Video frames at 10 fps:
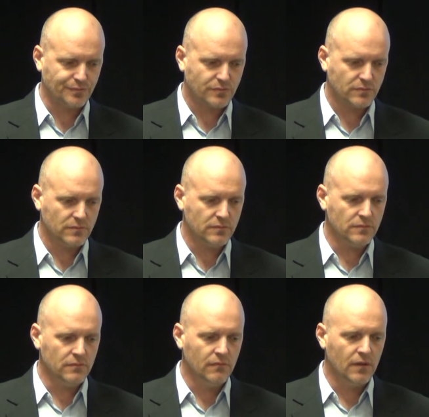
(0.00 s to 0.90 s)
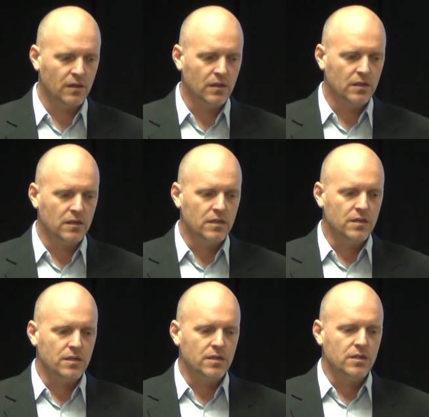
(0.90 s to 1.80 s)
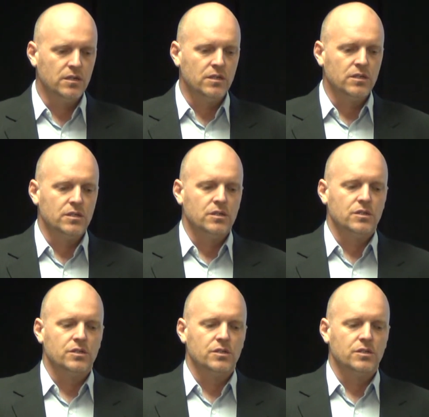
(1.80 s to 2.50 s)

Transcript: Nobody speaks.